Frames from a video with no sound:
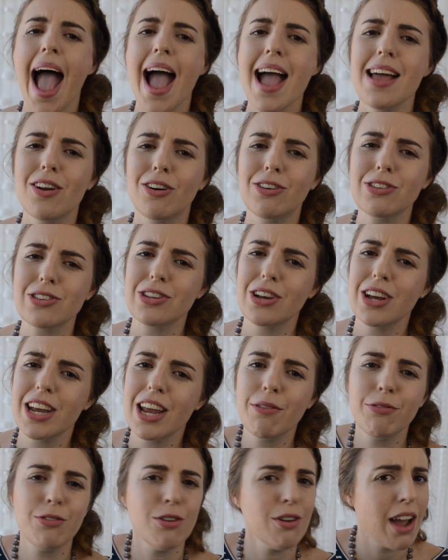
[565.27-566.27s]
And also,
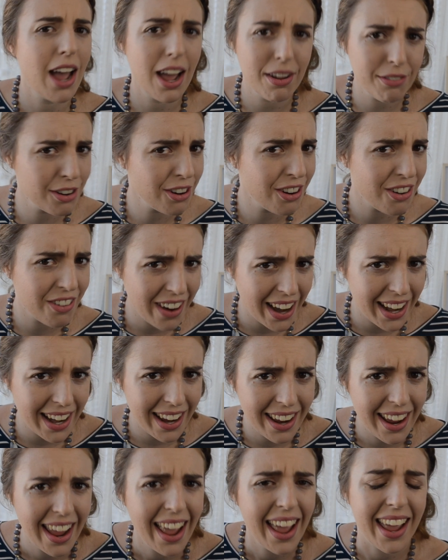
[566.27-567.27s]
if you haven't
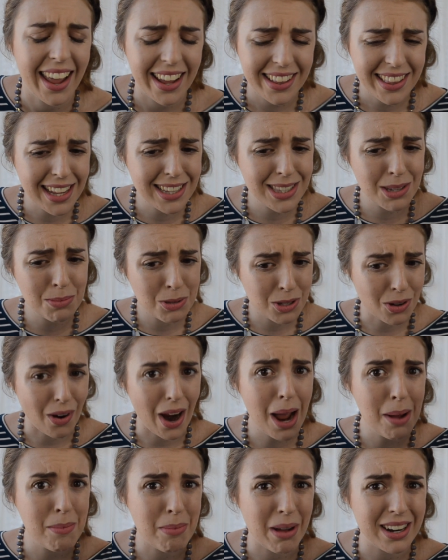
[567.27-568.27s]
already, hit that
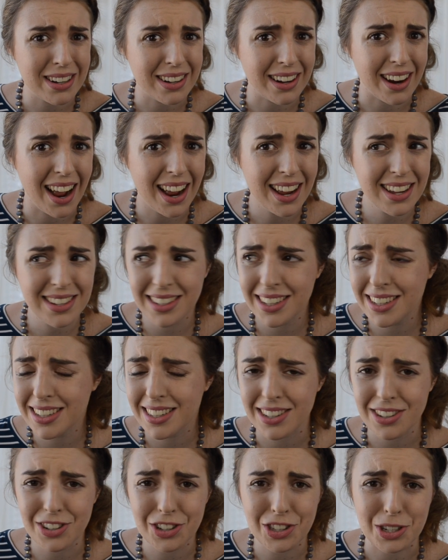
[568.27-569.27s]
subscribe button, guys.
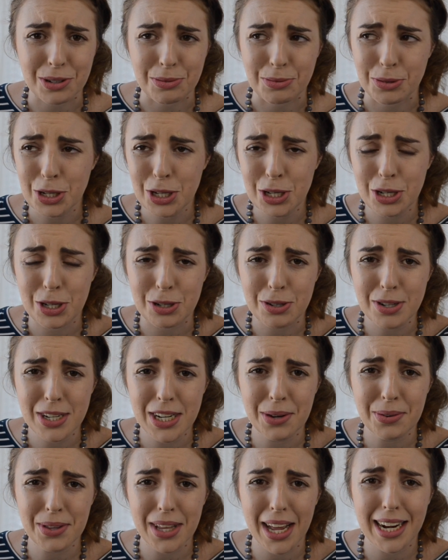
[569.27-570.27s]
Like, seriously, what are you
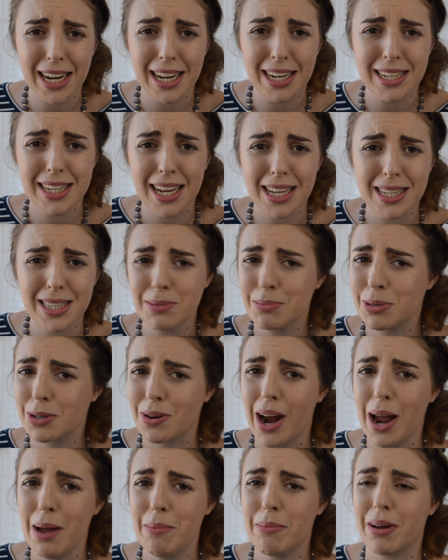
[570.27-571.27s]
doing here without hitting that
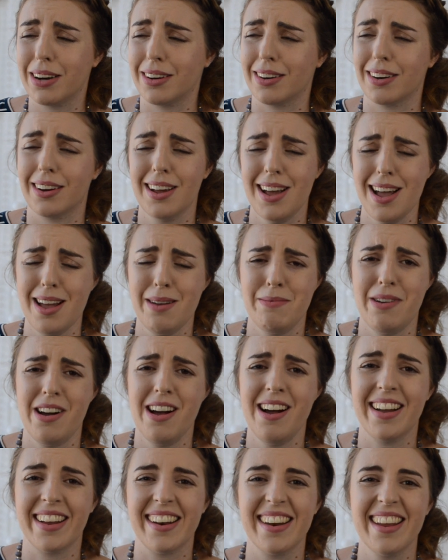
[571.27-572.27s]
subscribe button? Come
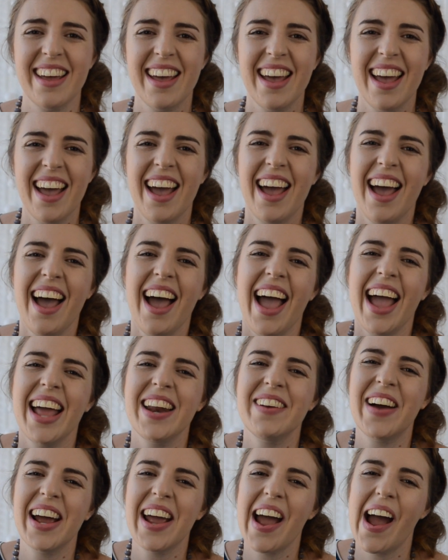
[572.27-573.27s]
on.
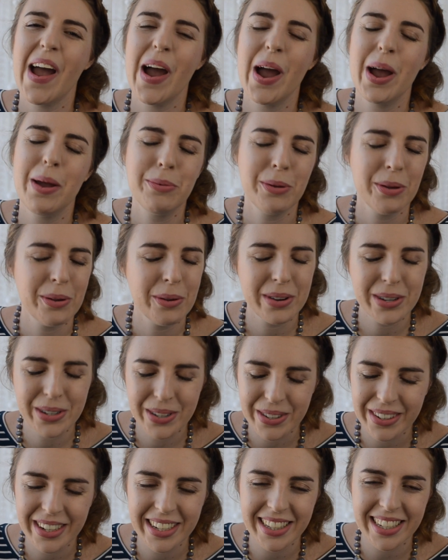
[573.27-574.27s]
Anyway, I hope you
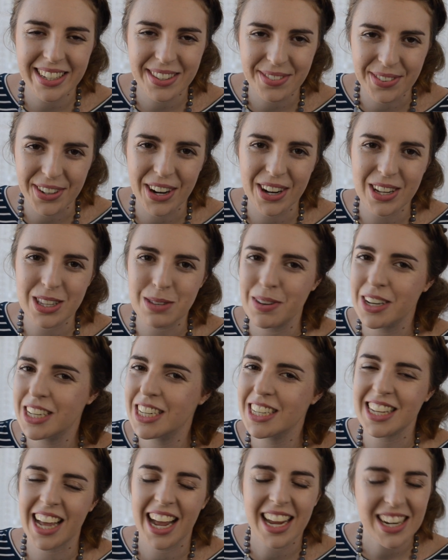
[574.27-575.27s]
enjoyed this video as
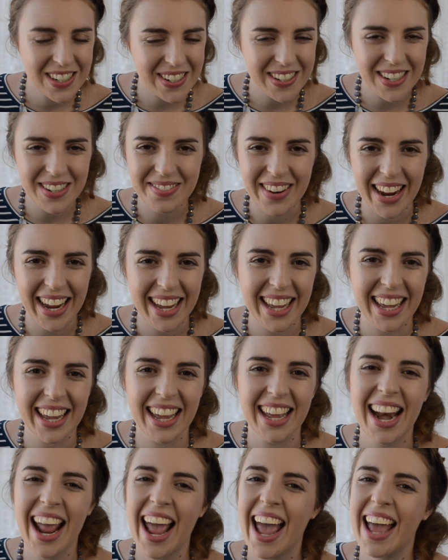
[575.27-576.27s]
much as I enjoyed making
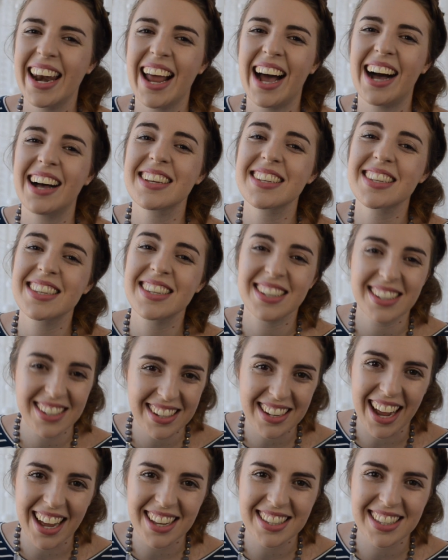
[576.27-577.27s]
it, and I'll see
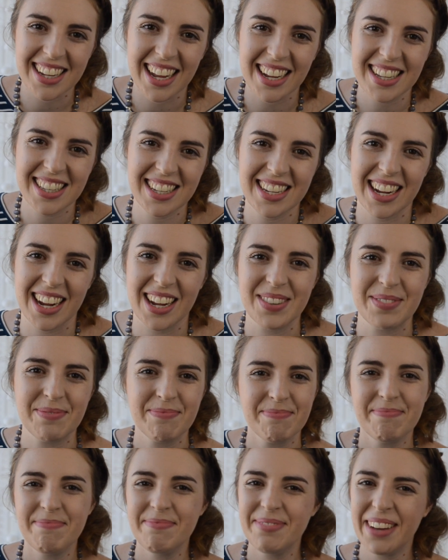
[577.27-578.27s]
you guys next
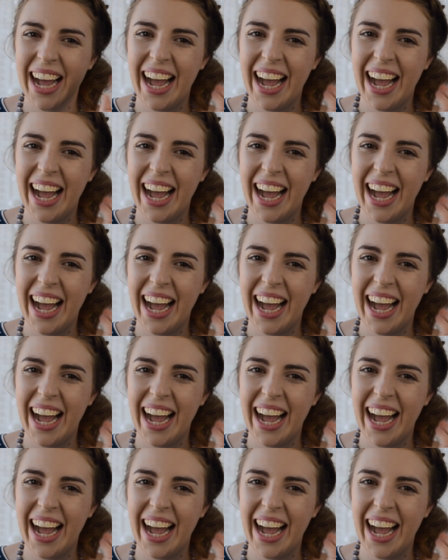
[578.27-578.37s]
time.